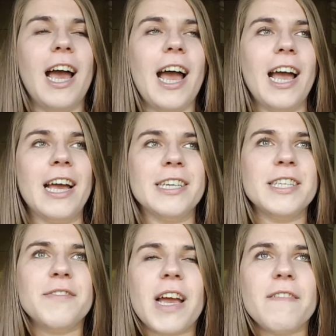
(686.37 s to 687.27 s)
And
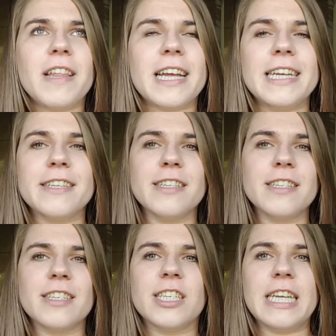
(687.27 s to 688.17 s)
if you have like a
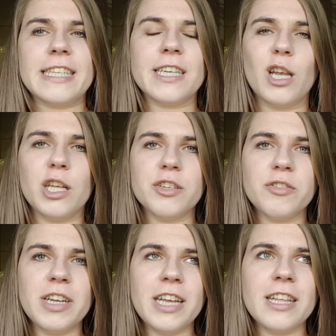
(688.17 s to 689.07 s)
little genetic
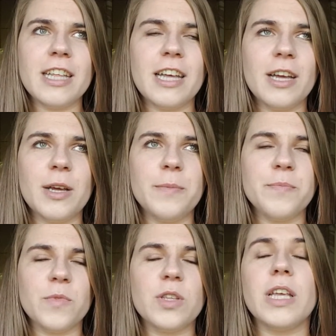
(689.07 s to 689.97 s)
lottery,
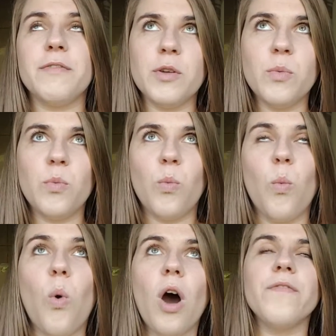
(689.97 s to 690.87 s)
if you
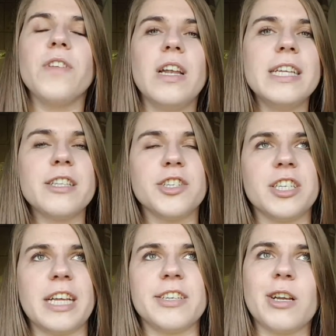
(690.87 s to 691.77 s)
won a little
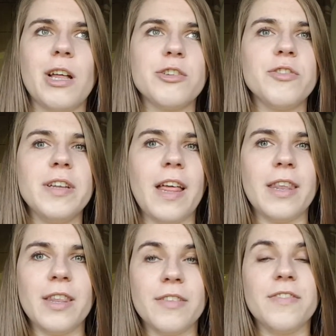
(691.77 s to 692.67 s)
genetic lottery,
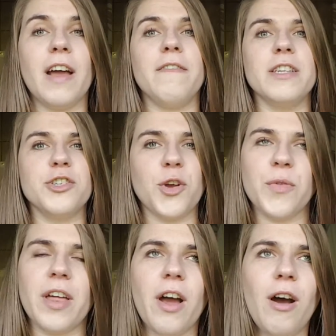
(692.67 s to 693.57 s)
then definitely show
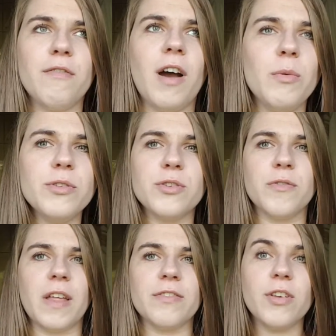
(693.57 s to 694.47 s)
that off. I would do
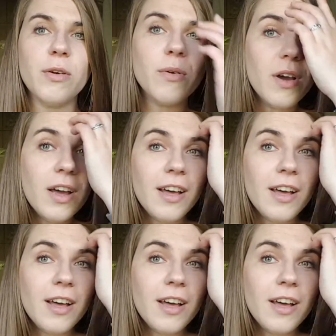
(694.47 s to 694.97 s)
that too.